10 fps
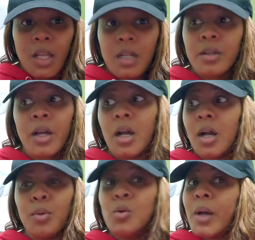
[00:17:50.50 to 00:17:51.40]

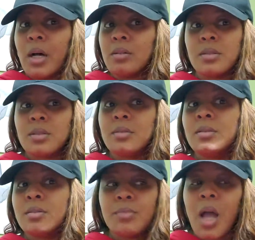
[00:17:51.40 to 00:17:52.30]
who else?
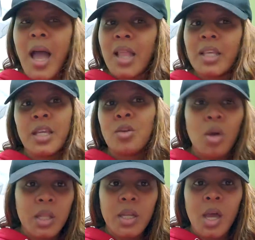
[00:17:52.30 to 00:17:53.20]
Holly and
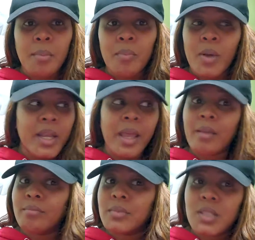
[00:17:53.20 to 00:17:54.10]
all of them, where
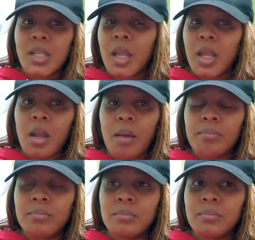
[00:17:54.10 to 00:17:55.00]
they tan
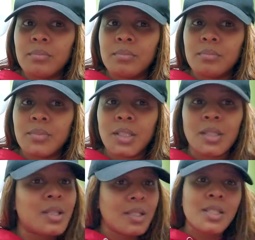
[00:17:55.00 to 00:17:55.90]
up
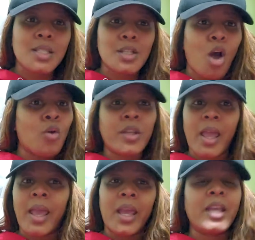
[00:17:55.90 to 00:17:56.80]
this older
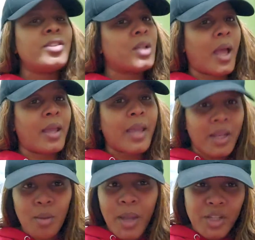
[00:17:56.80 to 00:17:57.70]
age, like, ain't
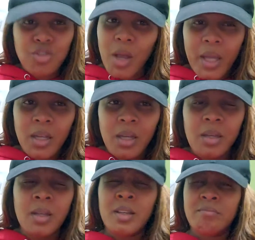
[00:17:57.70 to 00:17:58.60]
nobody trying
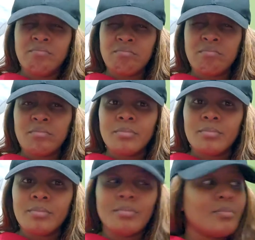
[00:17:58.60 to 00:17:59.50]
to,
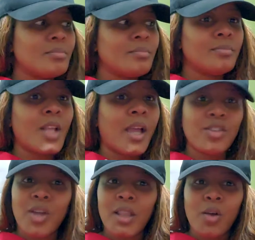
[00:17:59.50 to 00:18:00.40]
I
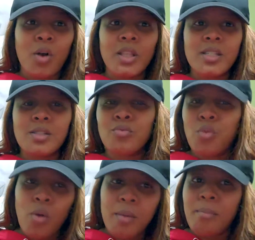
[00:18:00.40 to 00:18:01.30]
ain't trying to let all this
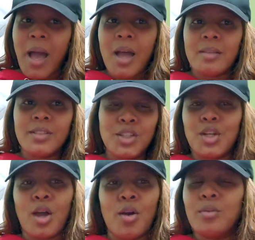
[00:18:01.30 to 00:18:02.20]
ruin my, you
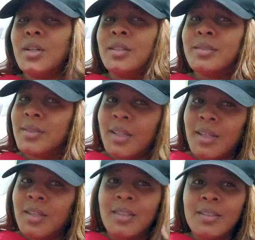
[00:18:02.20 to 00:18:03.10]
know,
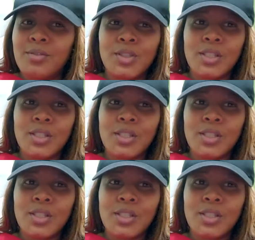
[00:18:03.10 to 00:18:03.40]
just